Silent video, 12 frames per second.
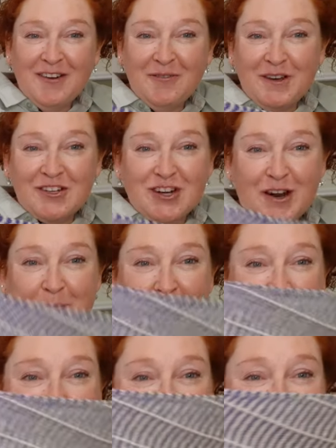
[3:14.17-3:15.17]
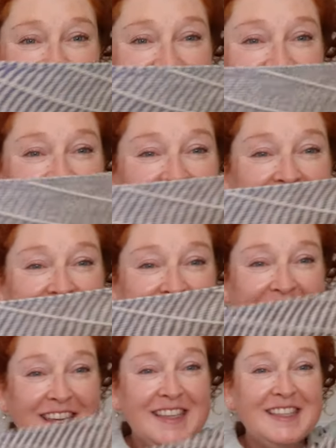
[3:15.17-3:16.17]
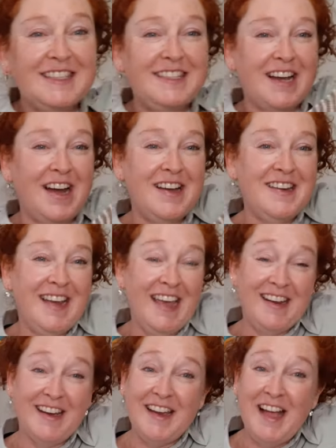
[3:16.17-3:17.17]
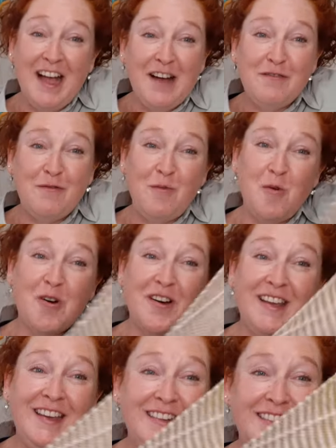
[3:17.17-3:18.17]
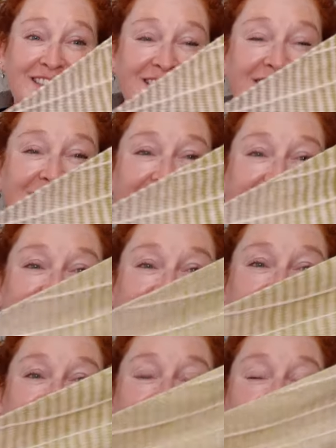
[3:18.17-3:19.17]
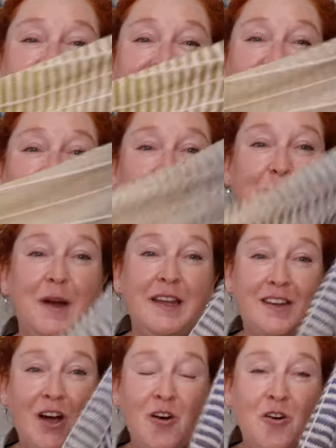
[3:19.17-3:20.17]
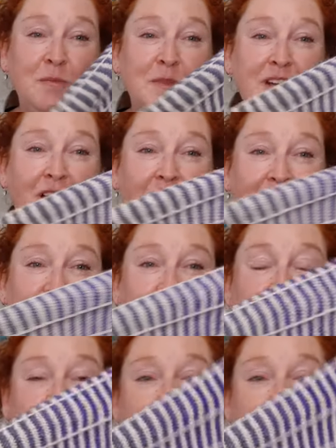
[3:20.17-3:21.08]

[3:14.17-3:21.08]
which I'm happy to say is done, and I have worn it. I went home to Ottawa